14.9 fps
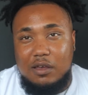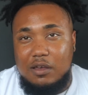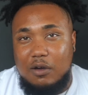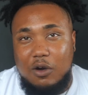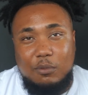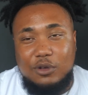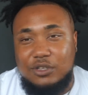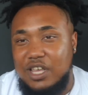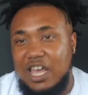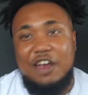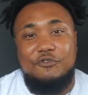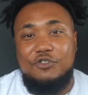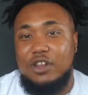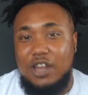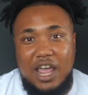almost
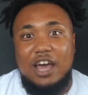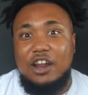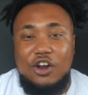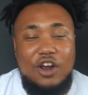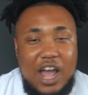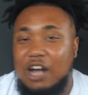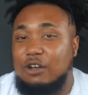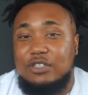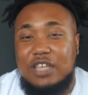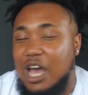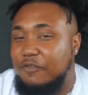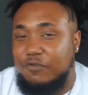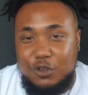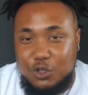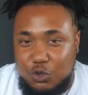every day at her house
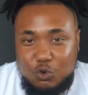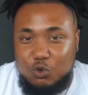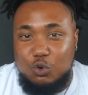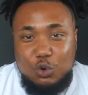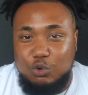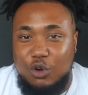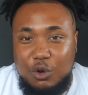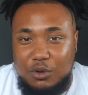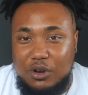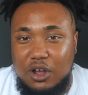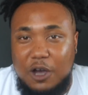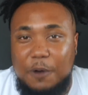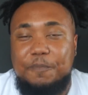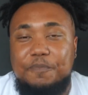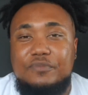after school growing
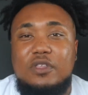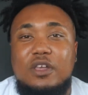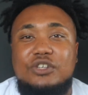up.